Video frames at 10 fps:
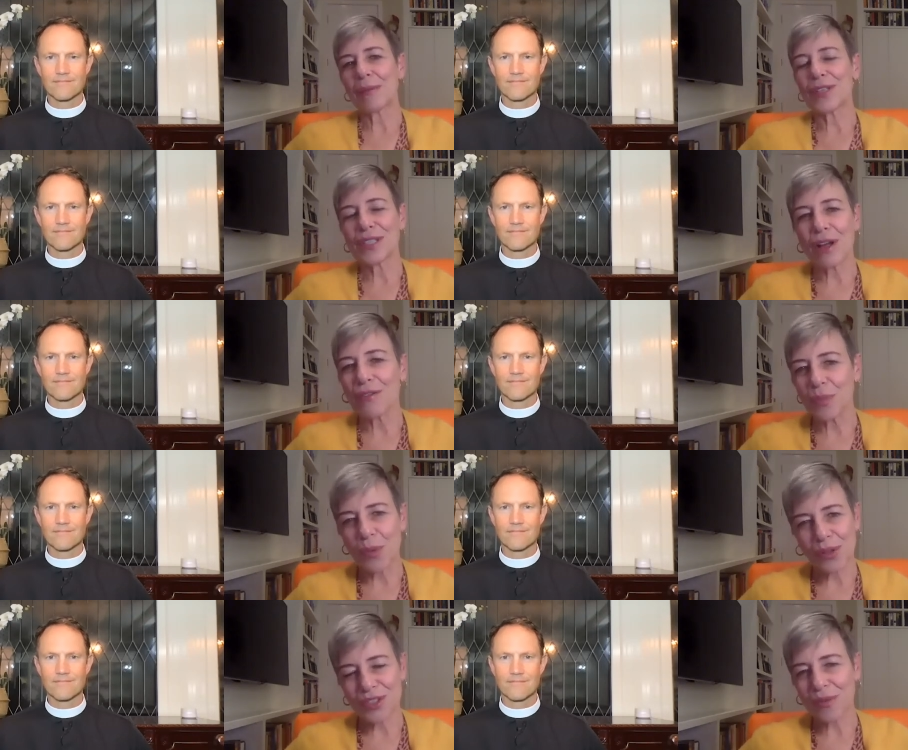Speaker 1: able to solve the
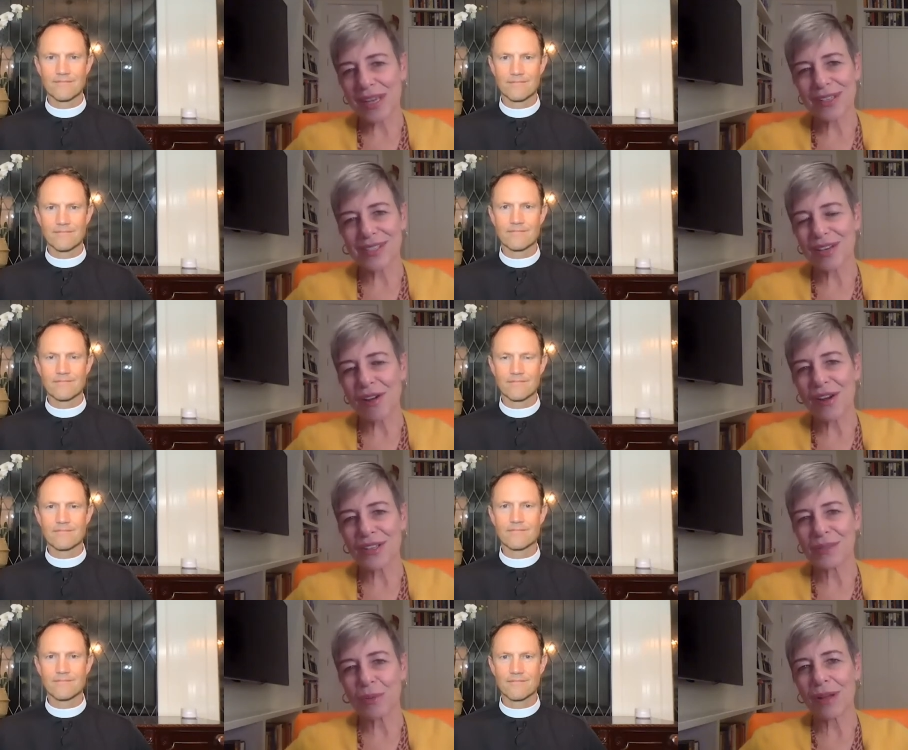world's greatest and
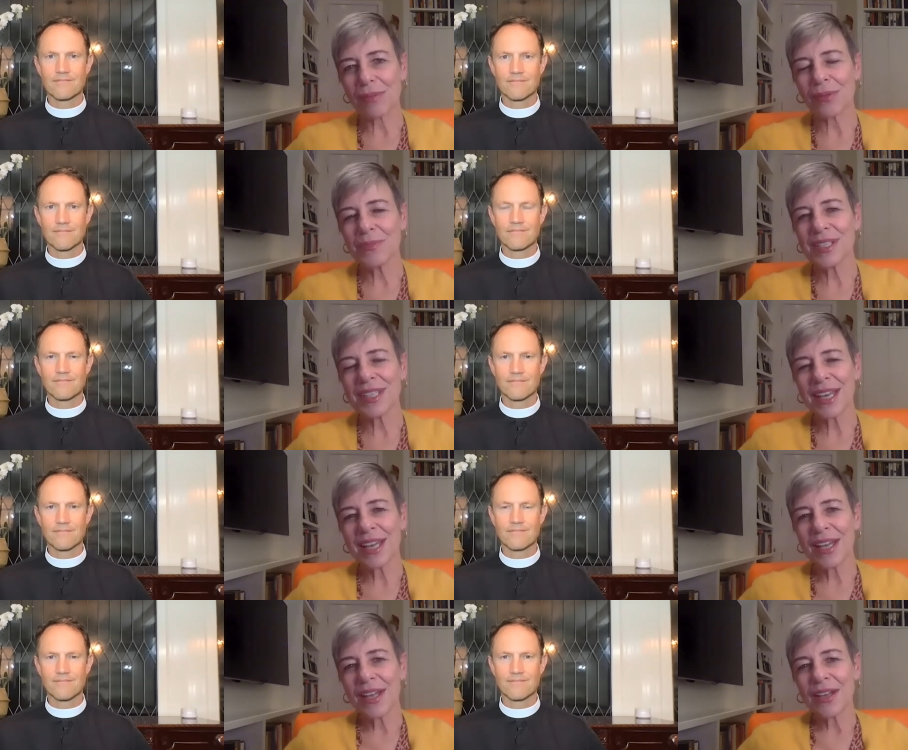hardest problems
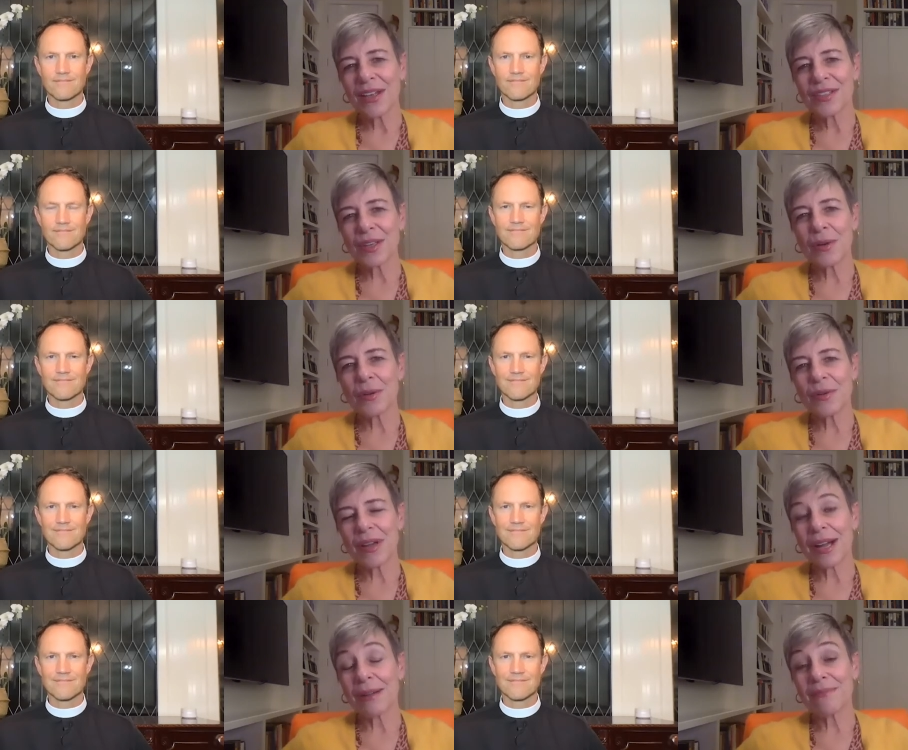
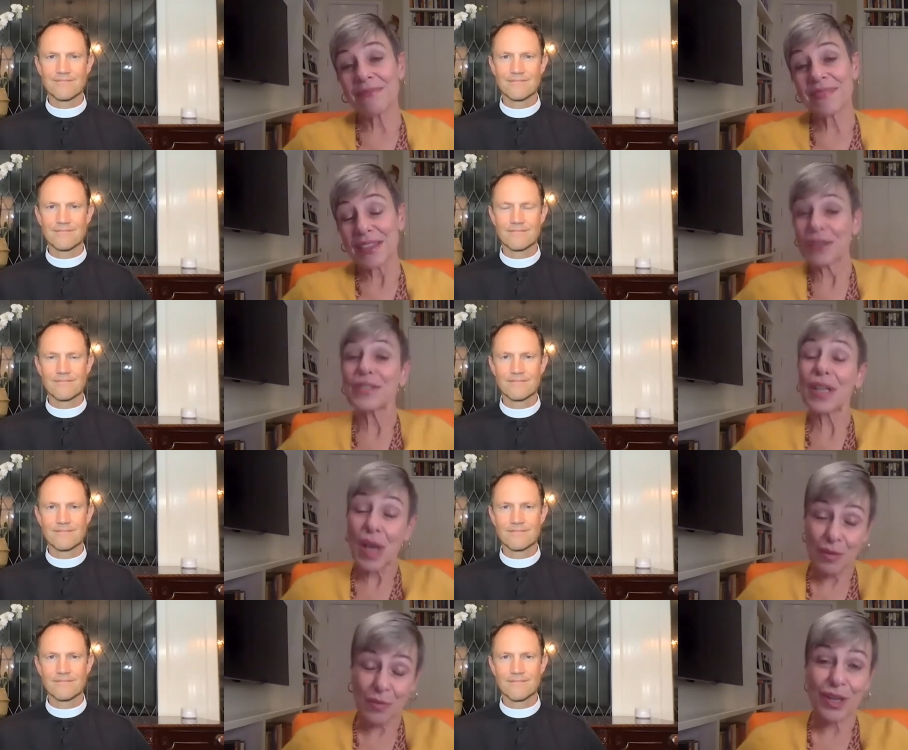so um, there's a
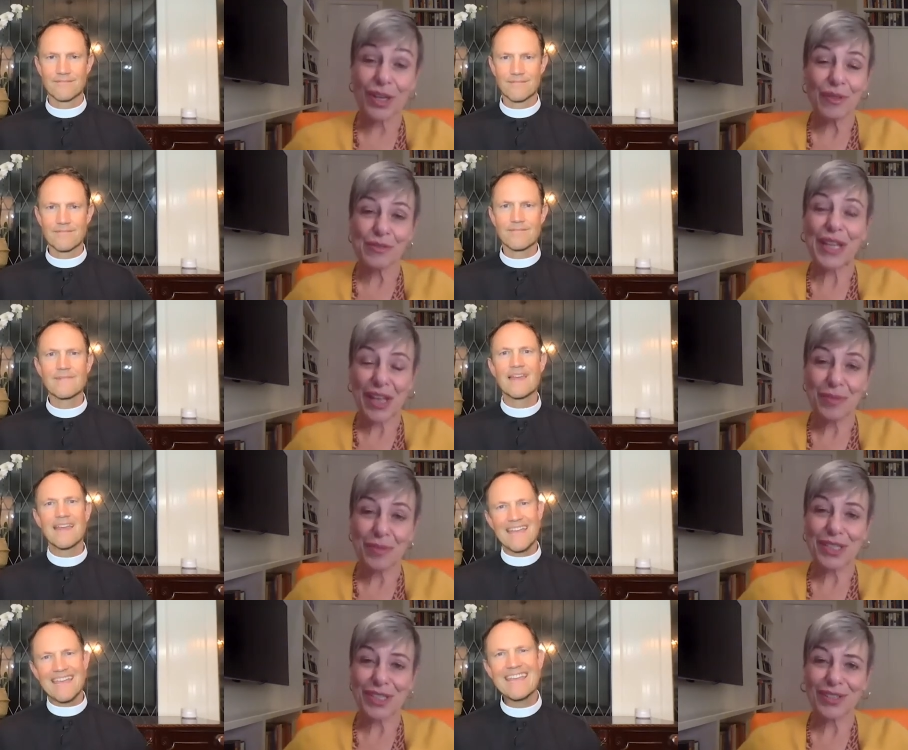lot of work for
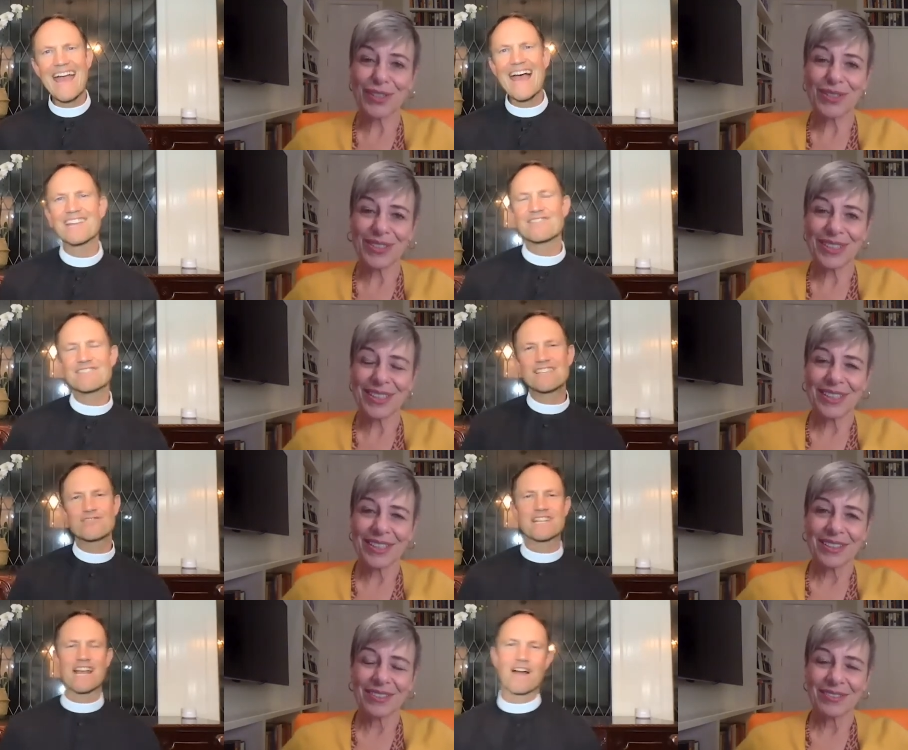philanthropy
Speaker 2: yeah do. you know it's
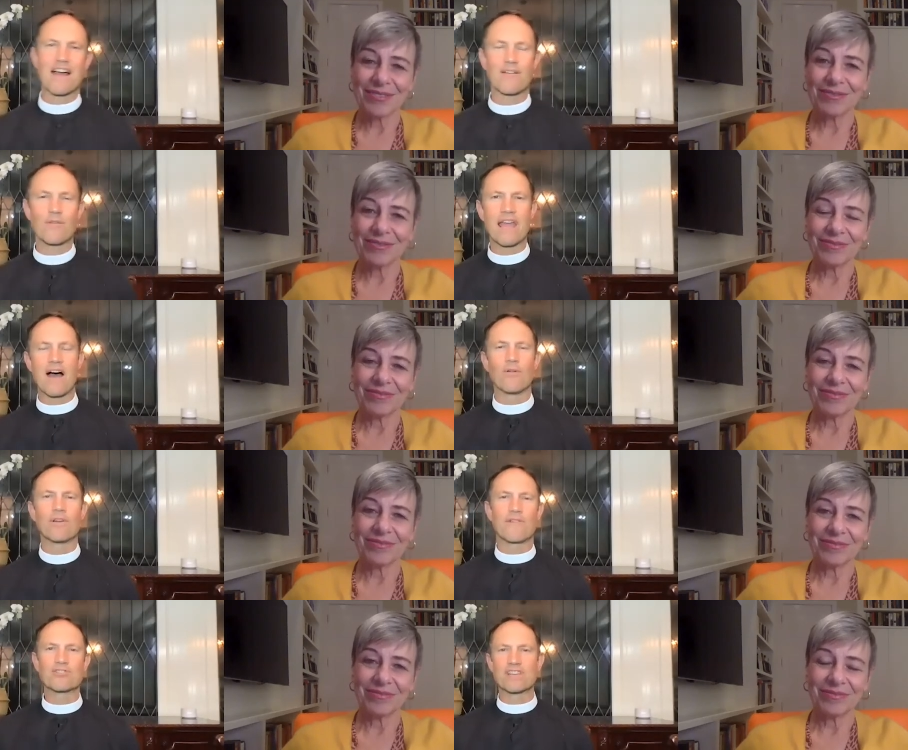interesting I, I, we, uh,
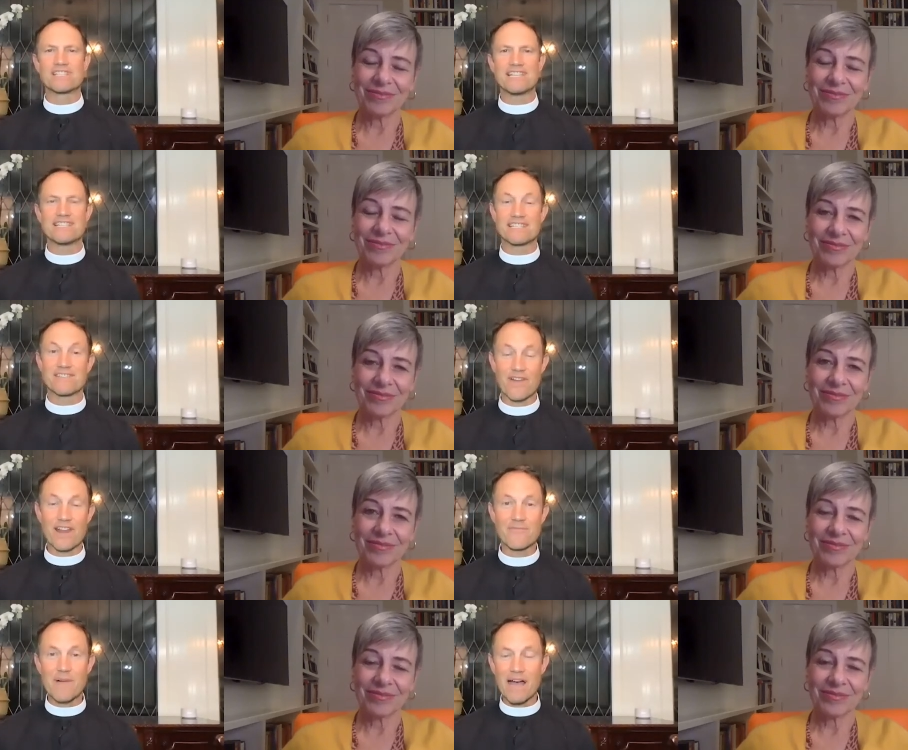one of our trustees is a
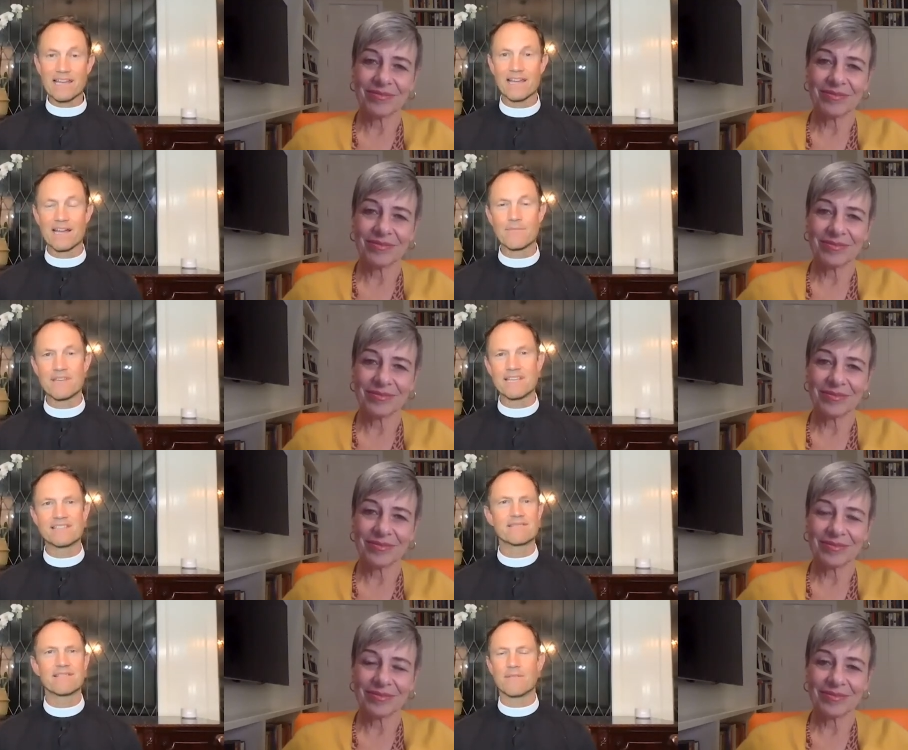friend of mine um,
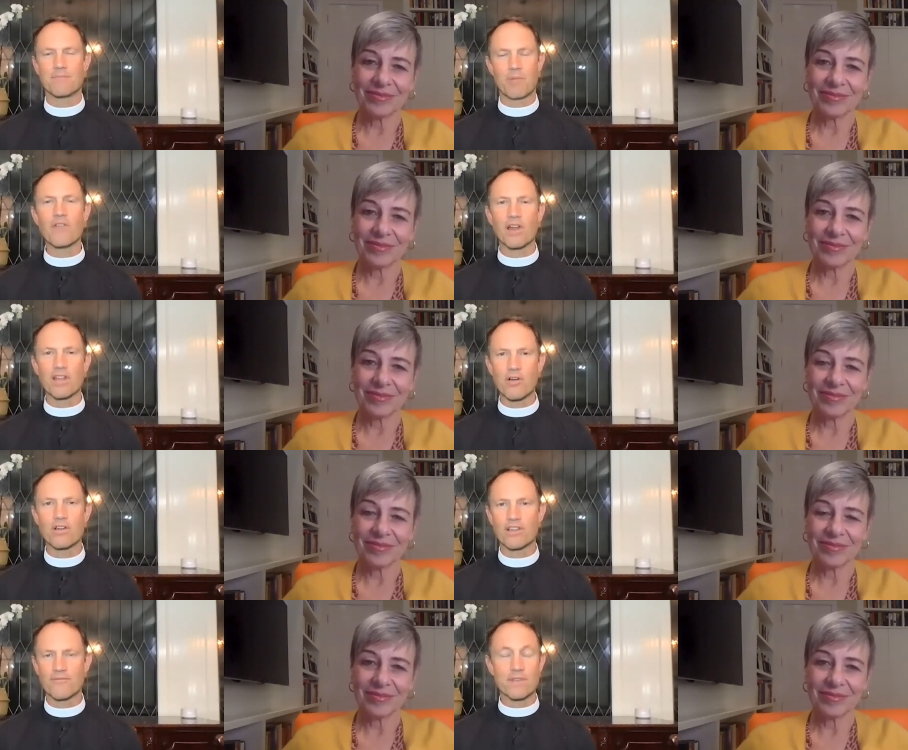he's part of our
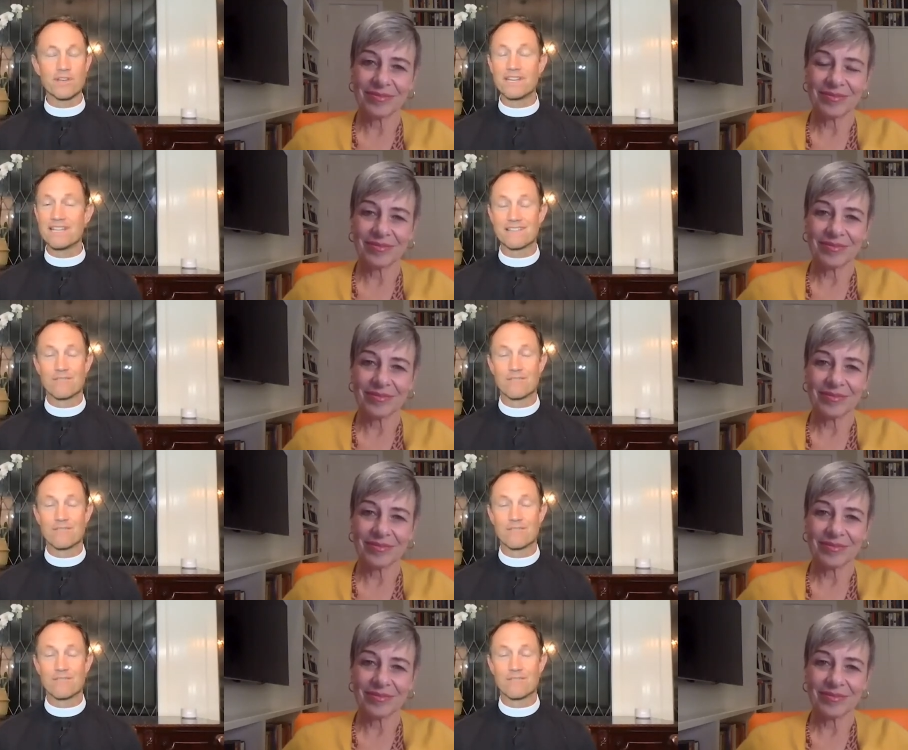yoga community